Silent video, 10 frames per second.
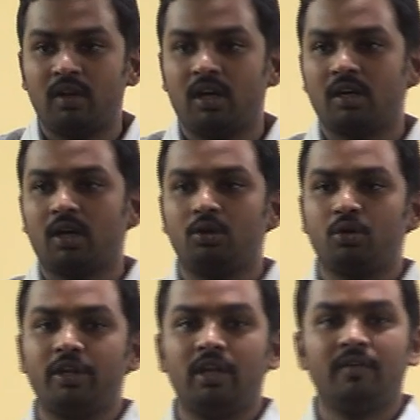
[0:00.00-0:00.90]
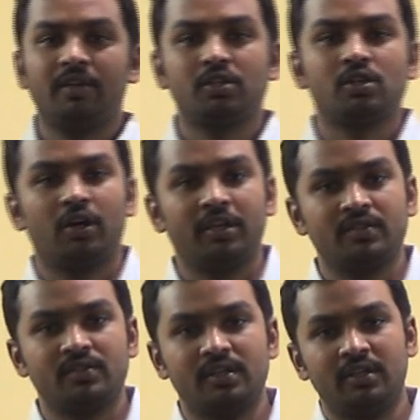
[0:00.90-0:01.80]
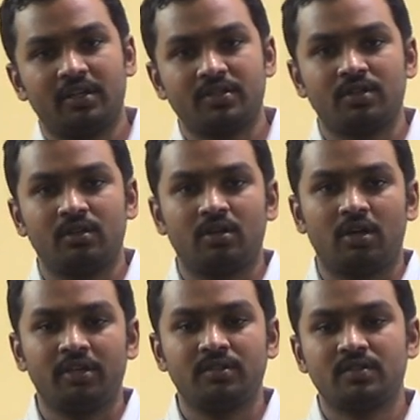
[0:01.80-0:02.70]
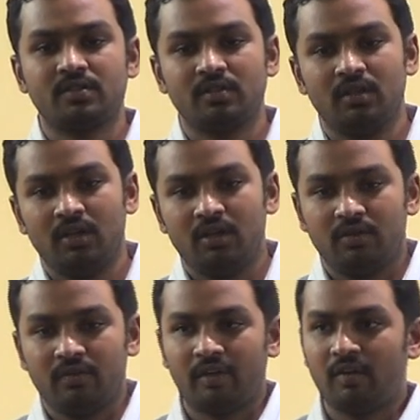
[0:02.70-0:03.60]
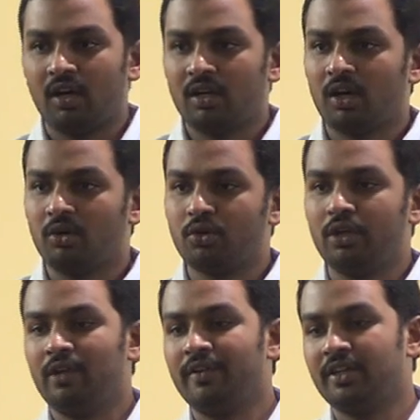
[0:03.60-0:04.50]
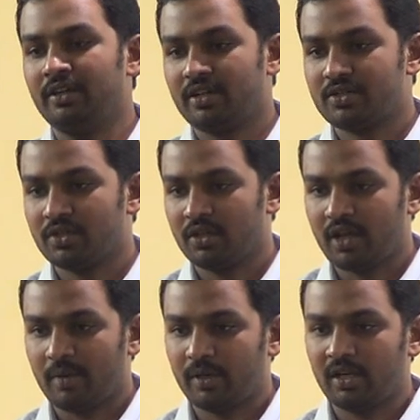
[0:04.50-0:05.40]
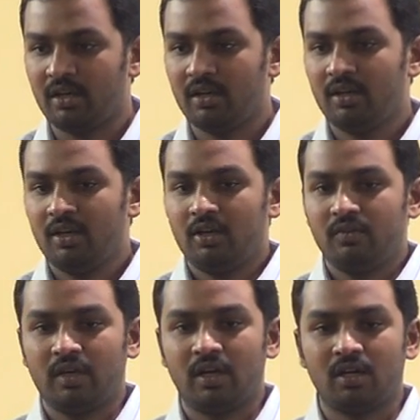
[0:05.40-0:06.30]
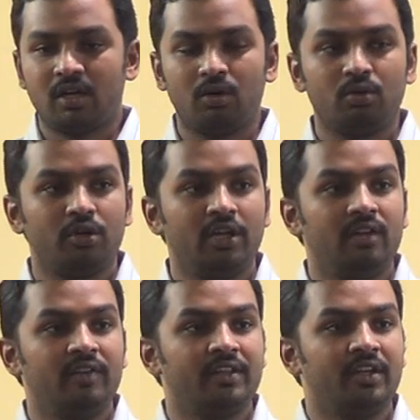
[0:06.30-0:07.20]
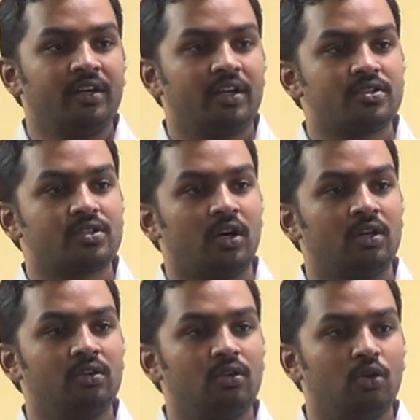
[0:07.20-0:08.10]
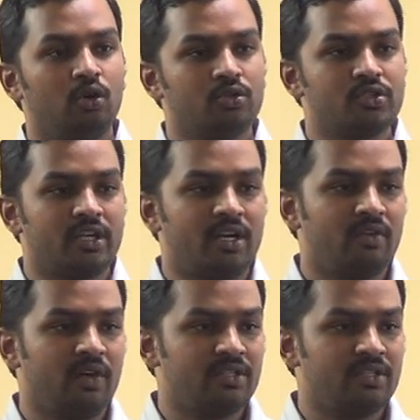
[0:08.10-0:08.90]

We have learned how to deal with drawings, interest on drawings. We have learned how to deal with interest on capital. We learned how to deal with interest on loans and